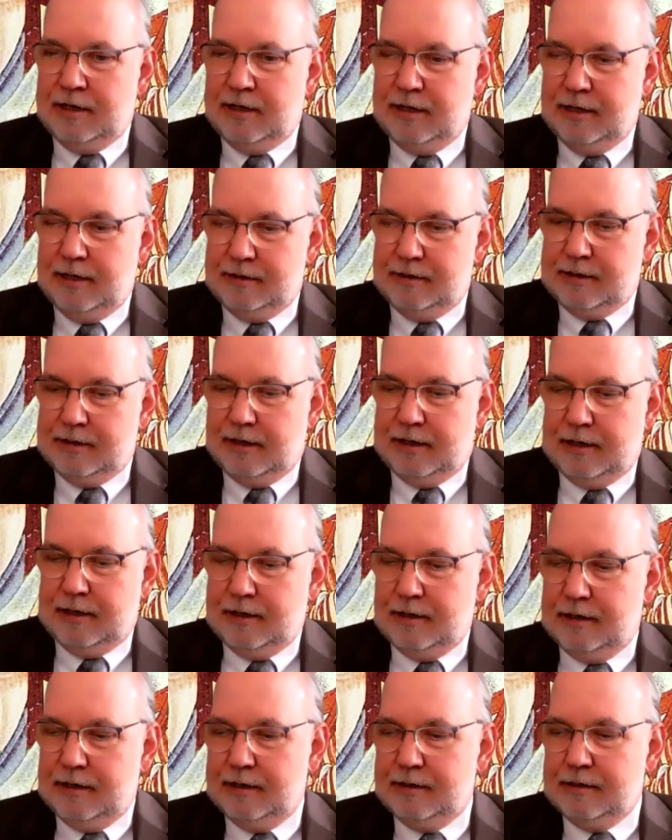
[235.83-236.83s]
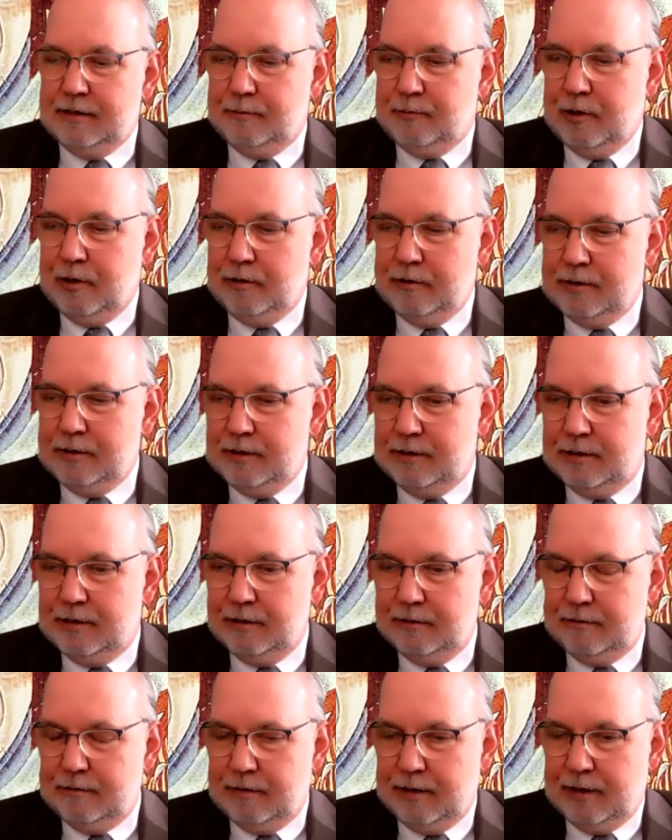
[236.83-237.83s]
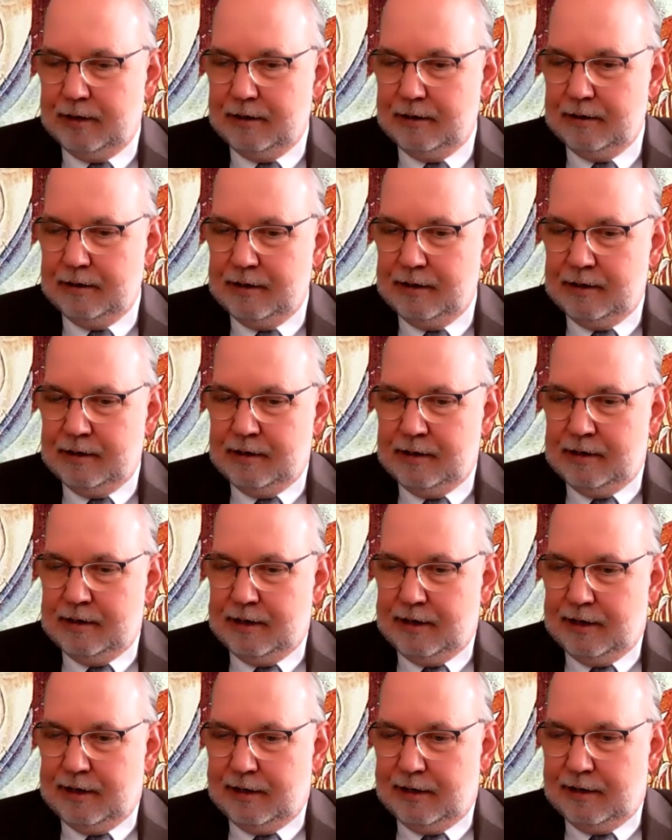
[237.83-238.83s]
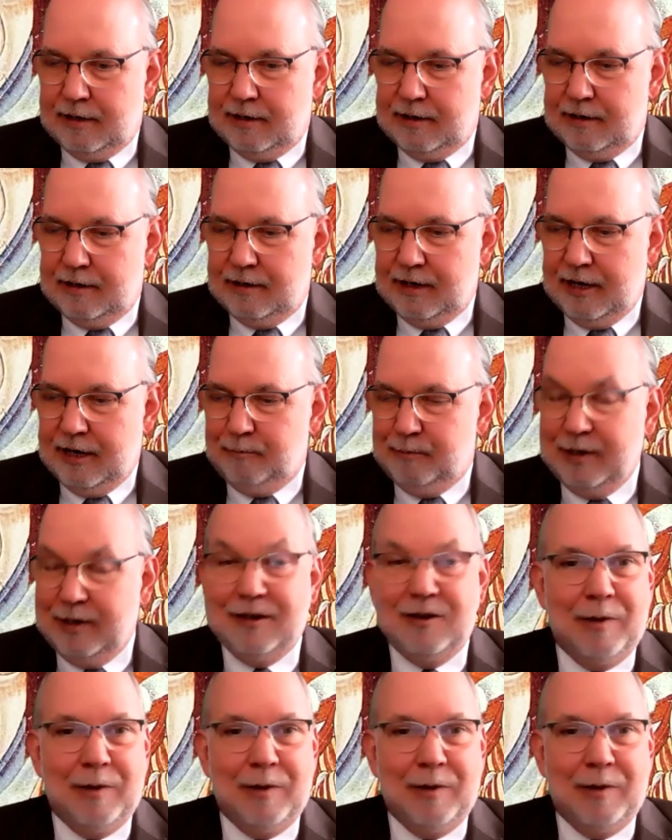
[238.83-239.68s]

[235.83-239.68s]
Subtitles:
his approach to helping